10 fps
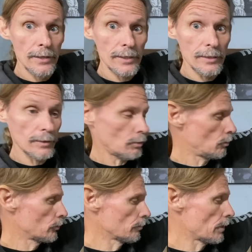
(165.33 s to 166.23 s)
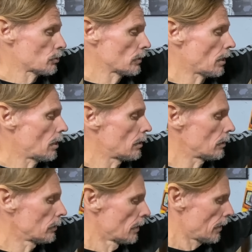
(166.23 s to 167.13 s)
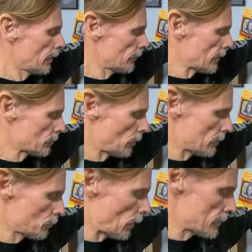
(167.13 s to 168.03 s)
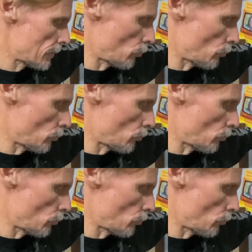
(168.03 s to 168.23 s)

in the holder much at all, and that's why it's priced at